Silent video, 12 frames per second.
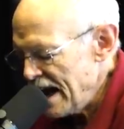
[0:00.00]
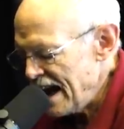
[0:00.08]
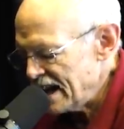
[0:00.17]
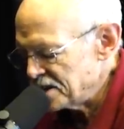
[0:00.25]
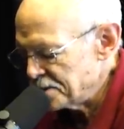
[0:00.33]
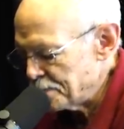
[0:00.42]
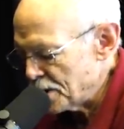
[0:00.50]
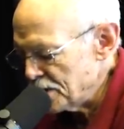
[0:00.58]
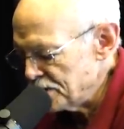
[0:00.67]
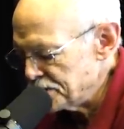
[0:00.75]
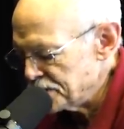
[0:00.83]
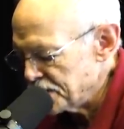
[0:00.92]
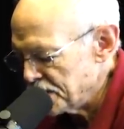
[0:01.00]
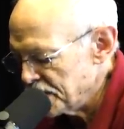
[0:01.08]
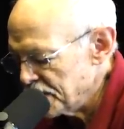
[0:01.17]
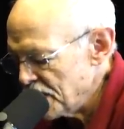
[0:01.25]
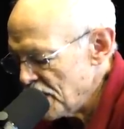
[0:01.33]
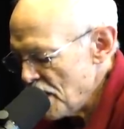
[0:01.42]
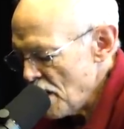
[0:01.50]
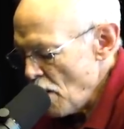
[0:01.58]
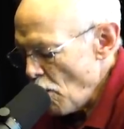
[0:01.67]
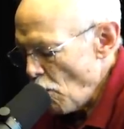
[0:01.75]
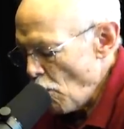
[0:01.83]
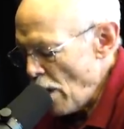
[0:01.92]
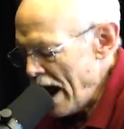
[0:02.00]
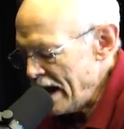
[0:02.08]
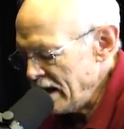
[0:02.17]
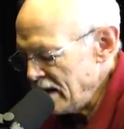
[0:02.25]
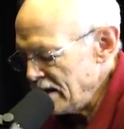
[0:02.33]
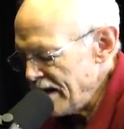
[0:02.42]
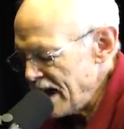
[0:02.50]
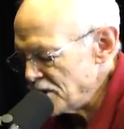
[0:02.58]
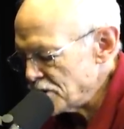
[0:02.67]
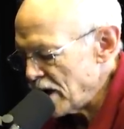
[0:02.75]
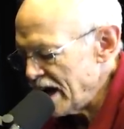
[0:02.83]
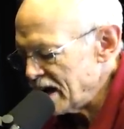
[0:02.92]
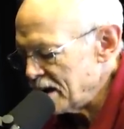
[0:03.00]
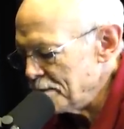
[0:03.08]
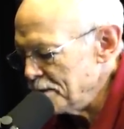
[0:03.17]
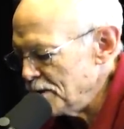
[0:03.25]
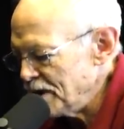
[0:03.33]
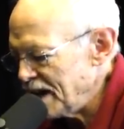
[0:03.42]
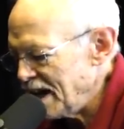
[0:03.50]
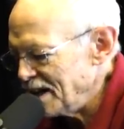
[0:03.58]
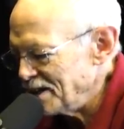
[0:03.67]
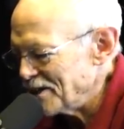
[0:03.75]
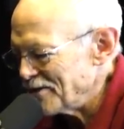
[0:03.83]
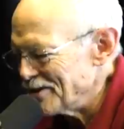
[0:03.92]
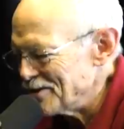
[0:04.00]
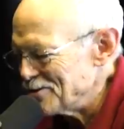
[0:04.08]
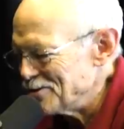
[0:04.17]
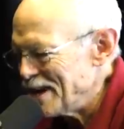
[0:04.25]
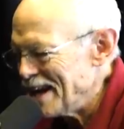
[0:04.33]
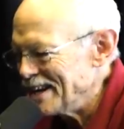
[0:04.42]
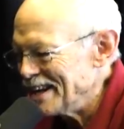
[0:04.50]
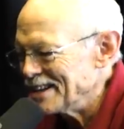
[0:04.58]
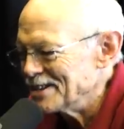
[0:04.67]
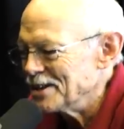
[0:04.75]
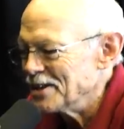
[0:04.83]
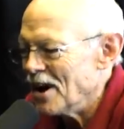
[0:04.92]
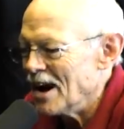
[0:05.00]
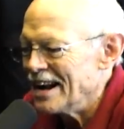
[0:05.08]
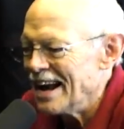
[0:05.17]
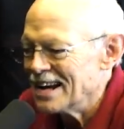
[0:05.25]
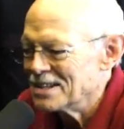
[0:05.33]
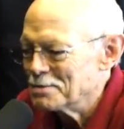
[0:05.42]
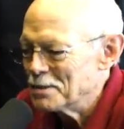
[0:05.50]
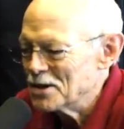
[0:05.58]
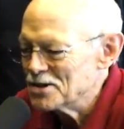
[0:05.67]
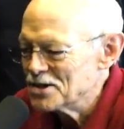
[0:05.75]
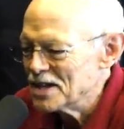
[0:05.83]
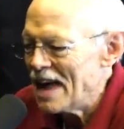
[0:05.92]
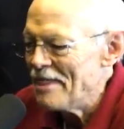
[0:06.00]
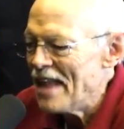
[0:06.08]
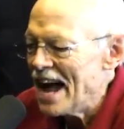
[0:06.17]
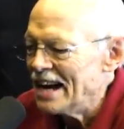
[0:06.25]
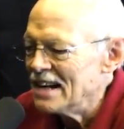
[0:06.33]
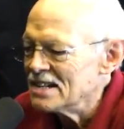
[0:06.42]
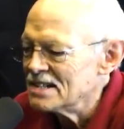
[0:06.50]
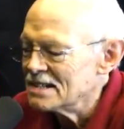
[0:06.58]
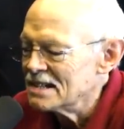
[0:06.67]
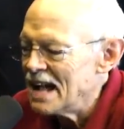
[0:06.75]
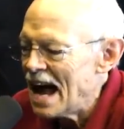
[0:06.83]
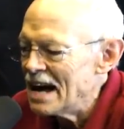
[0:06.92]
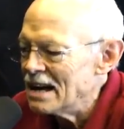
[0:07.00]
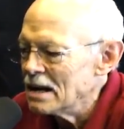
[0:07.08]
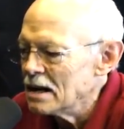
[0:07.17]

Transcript: experts when they try to communicate their understanding to non-experts. And that is that